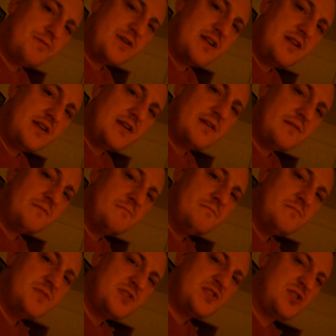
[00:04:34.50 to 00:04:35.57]
opinion,
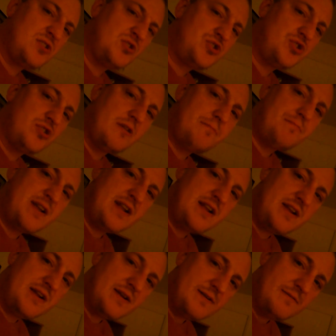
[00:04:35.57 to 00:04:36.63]
social
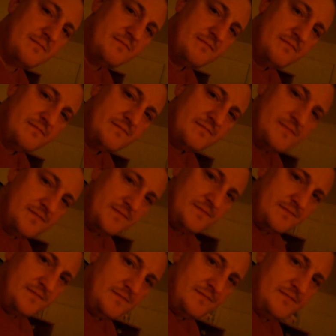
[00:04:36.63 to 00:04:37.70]
opinion,
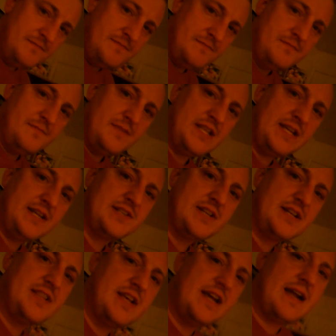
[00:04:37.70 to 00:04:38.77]
things
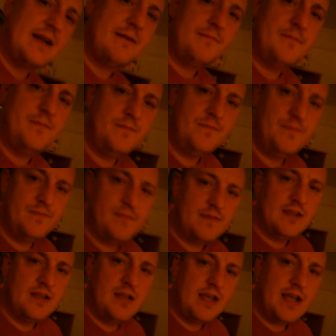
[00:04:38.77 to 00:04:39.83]
like that.
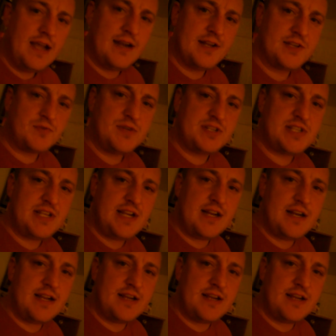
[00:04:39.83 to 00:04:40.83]
And as we see an